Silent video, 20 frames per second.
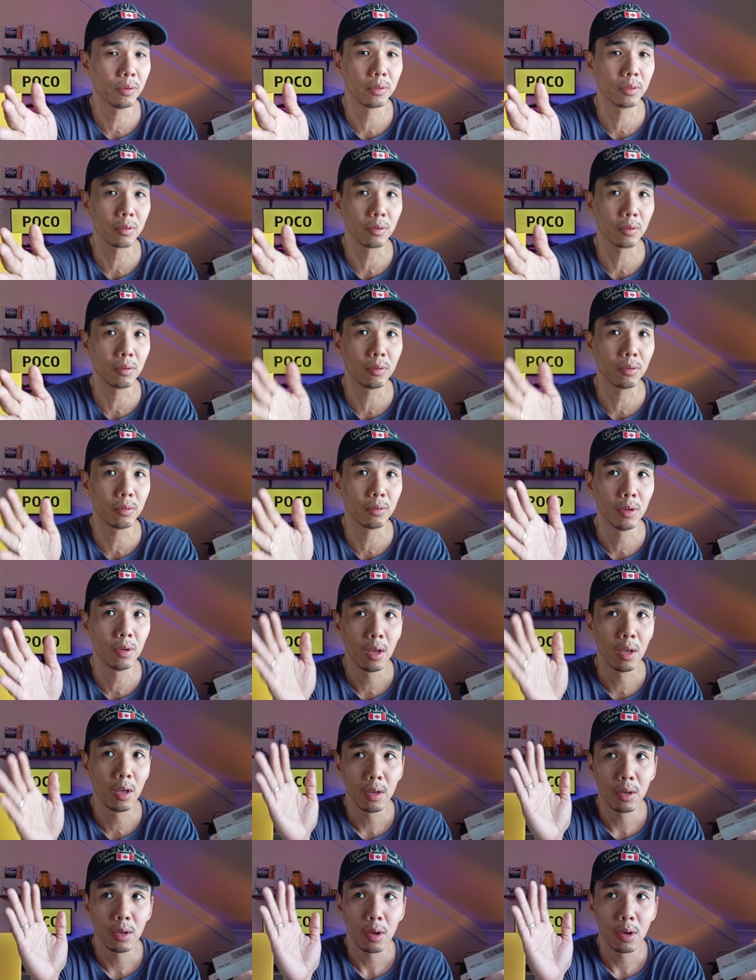So
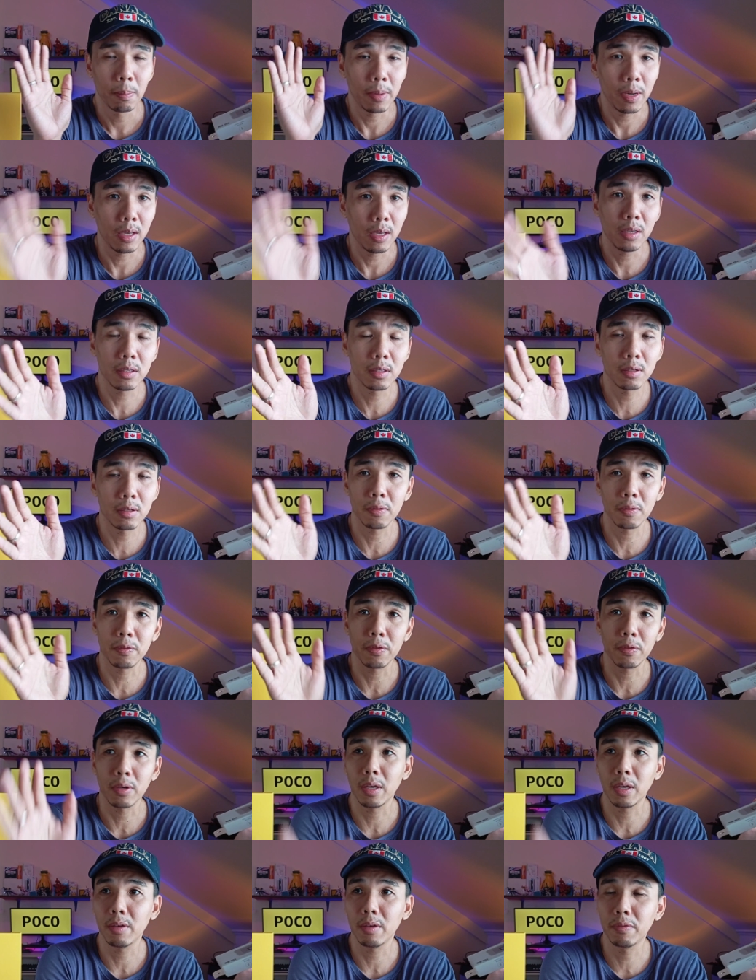please
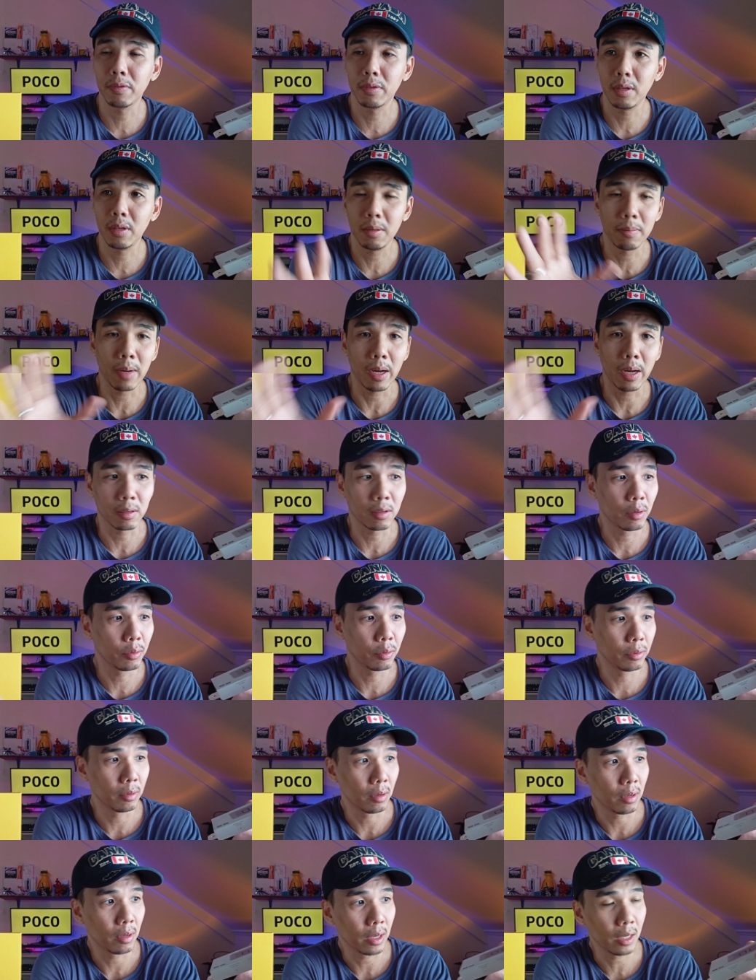forgive the background
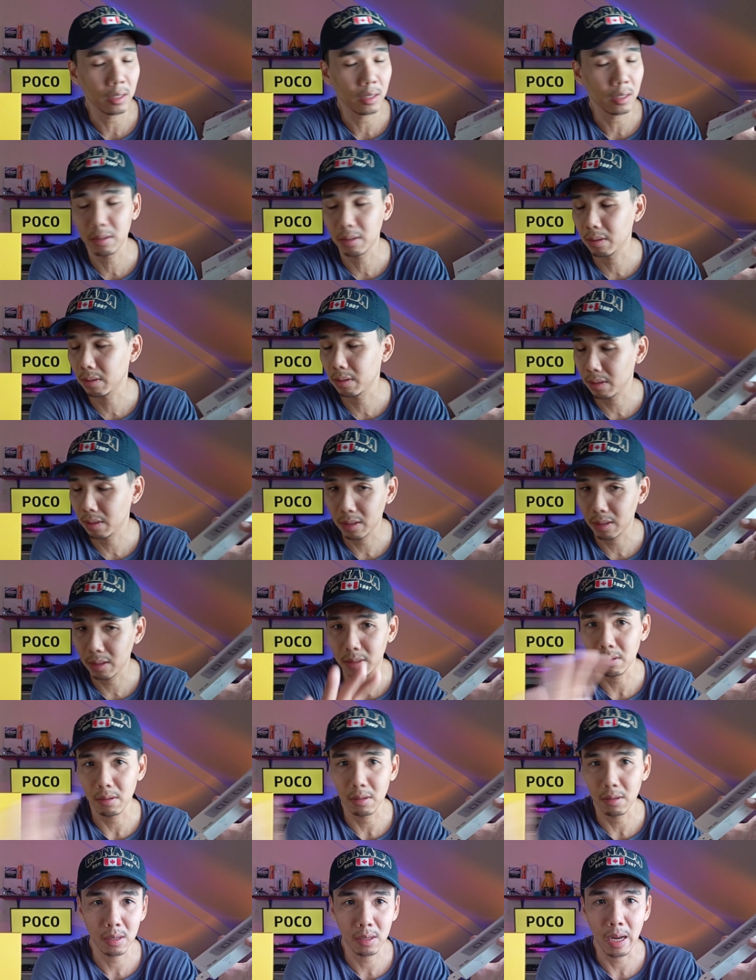noise. This is
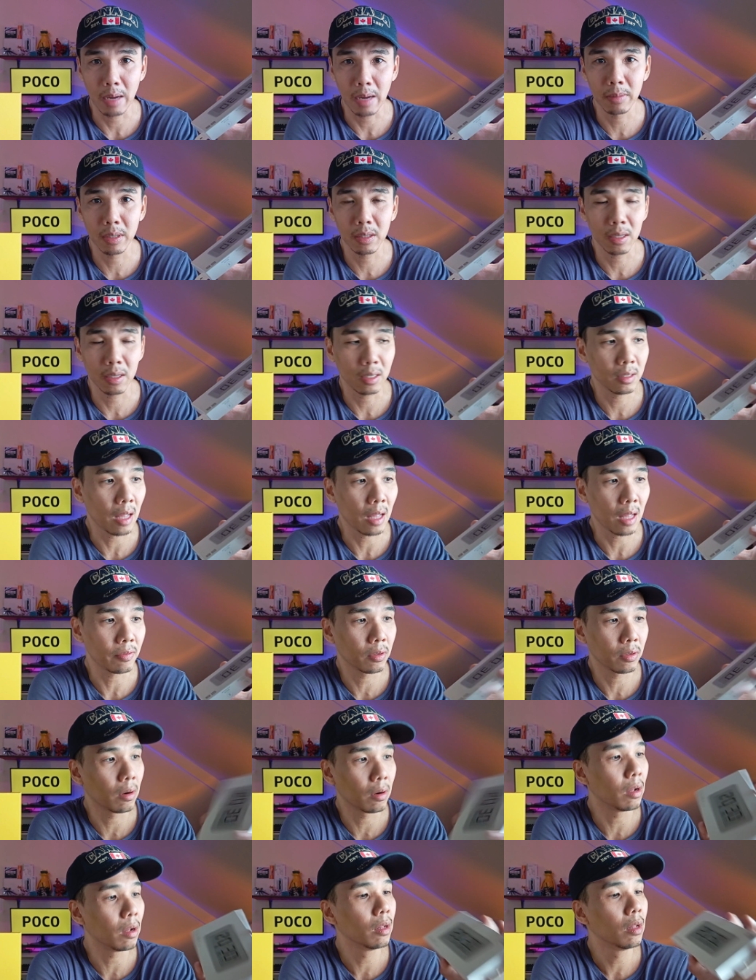our camera test after
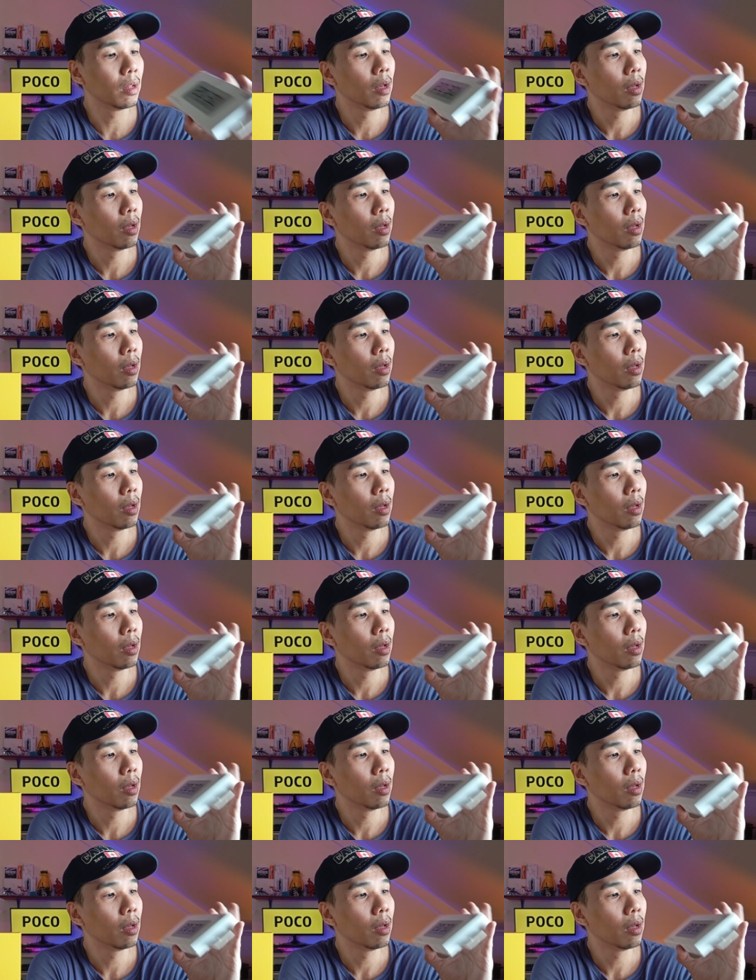all.